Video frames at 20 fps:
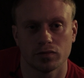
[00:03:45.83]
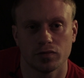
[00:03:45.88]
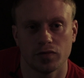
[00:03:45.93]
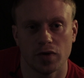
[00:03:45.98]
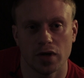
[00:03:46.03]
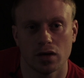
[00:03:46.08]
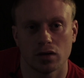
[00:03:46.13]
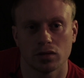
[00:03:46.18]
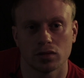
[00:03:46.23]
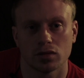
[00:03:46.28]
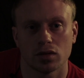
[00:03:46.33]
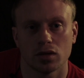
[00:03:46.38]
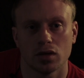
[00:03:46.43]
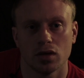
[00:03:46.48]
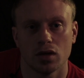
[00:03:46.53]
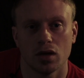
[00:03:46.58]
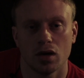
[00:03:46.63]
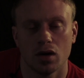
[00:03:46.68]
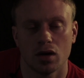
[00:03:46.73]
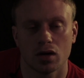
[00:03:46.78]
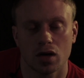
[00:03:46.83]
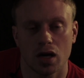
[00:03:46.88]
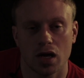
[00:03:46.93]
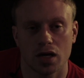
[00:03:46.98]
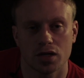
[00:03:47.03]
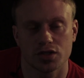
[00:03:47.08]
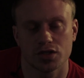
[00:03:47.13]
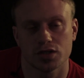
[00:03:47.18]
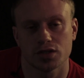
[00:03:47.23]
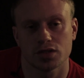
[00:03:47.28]
found
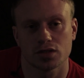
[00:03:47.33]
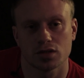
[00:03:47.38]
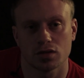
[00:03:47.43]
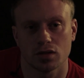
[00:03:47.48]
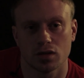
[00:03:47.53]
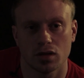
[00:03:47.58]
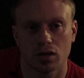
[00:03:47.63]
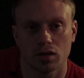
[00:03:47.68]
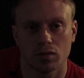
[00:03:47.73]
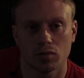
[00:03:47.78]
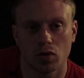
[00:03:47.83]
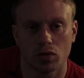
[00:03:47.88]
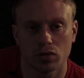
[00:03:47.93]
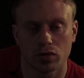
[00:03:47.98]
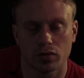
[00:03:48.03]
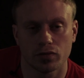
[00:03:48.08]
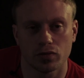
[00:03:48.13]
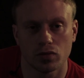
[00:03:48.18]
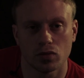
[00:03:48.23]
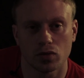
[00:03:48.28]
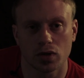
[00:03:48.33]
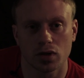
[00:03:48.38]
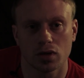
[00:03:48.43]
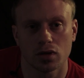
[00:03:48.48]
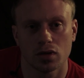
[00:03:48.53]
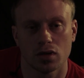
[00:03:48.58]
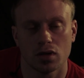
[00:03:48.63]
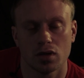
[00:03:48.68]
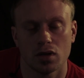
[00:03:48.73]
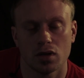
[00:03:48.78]
unconscious on the floor.